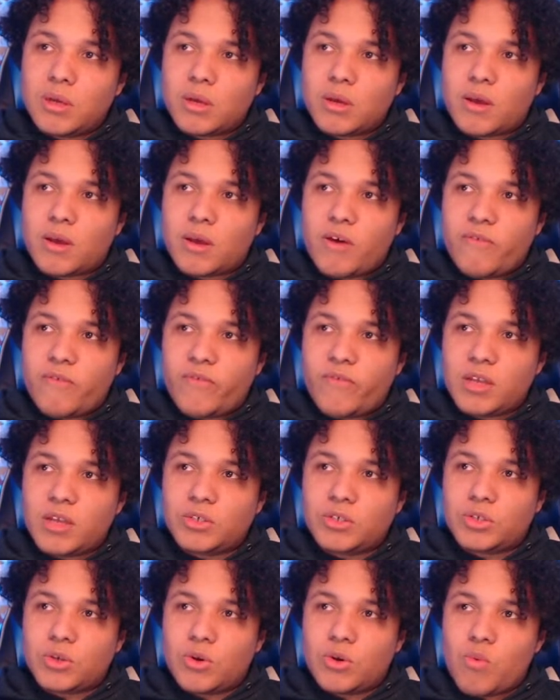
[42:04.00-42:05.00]

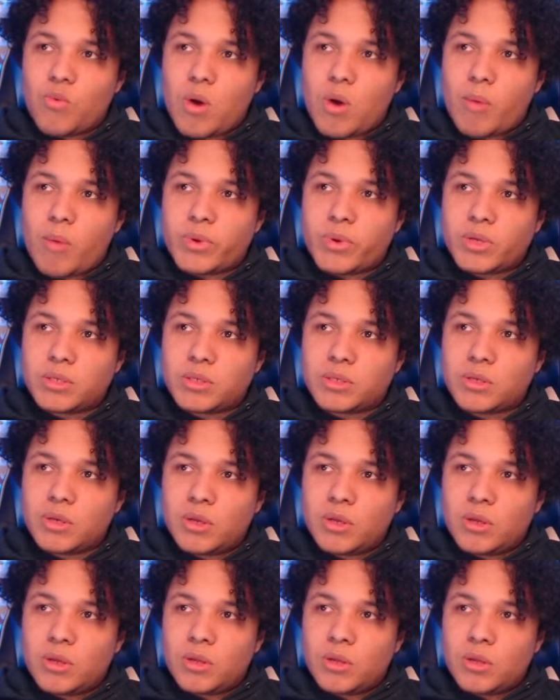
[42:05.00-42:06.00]
conventional weapons
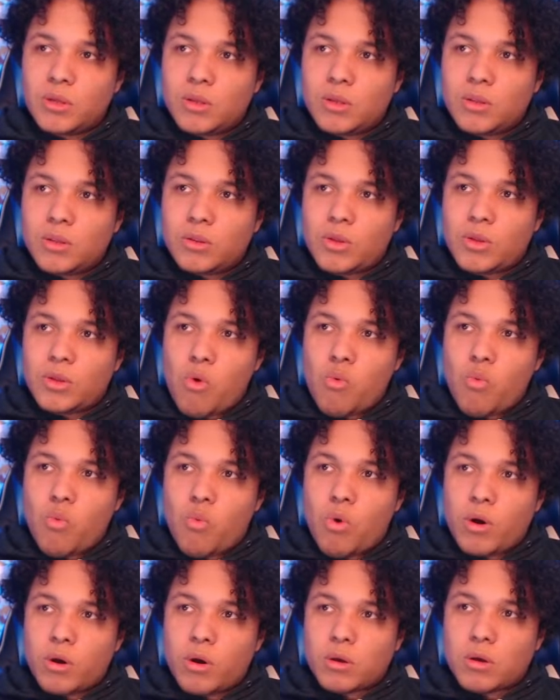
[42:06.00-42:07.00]
don't
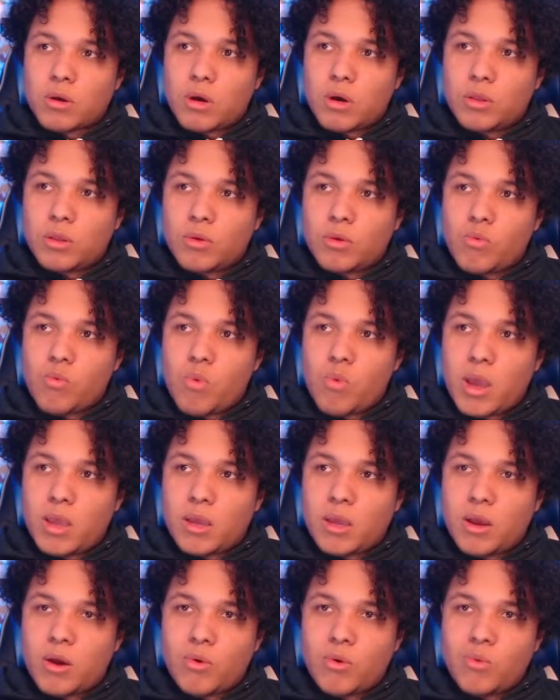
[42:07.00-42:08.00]
work on the white
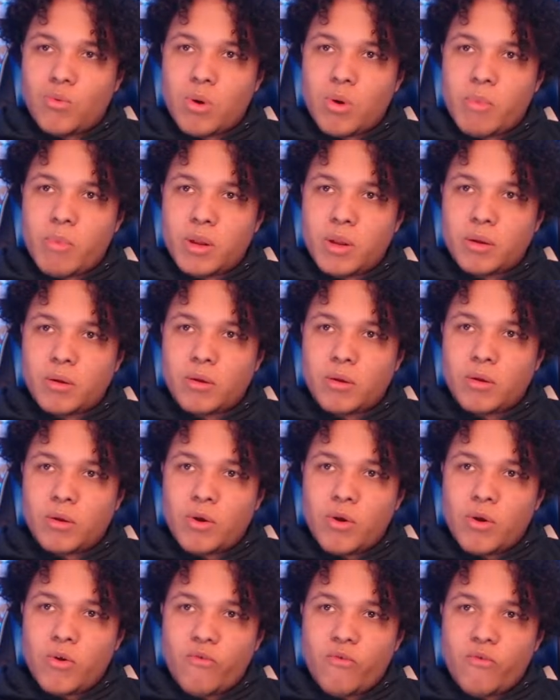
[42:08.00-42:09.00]
haired women.
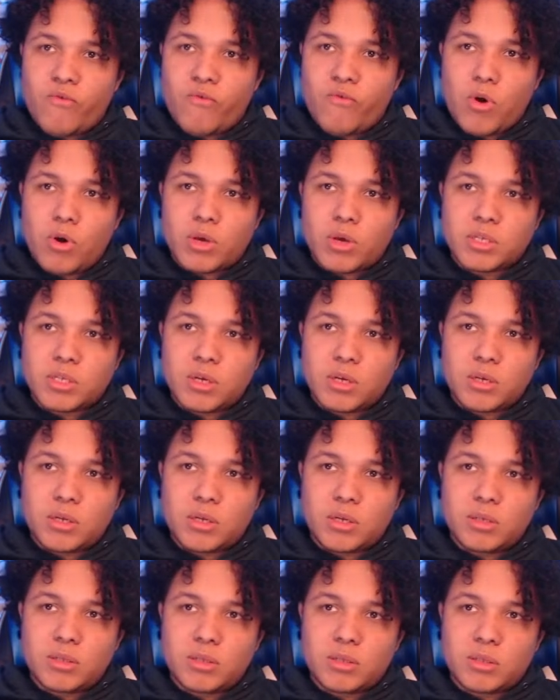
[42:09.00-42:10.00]
Focus
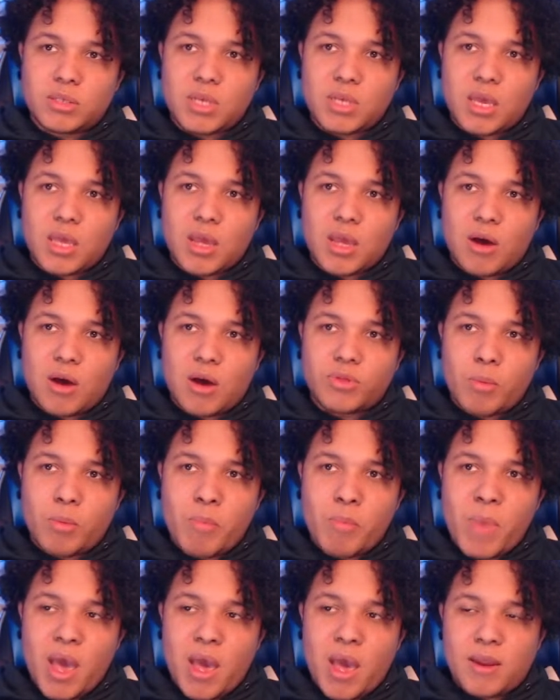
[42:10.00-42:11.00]
on taking out the
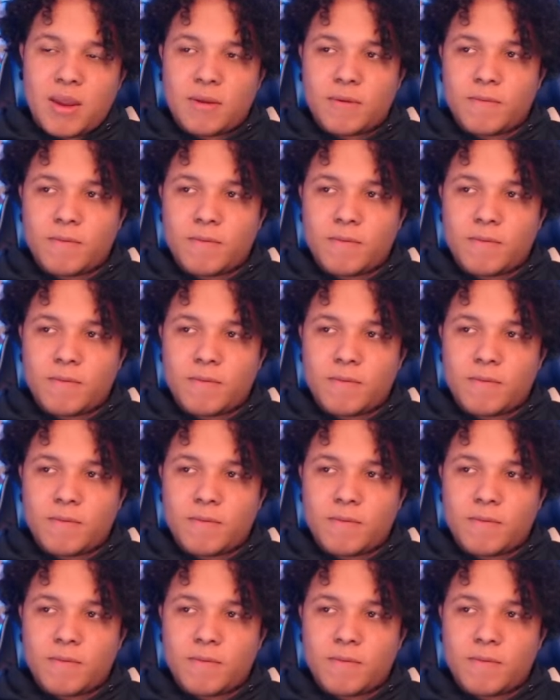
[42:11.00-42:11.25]
man.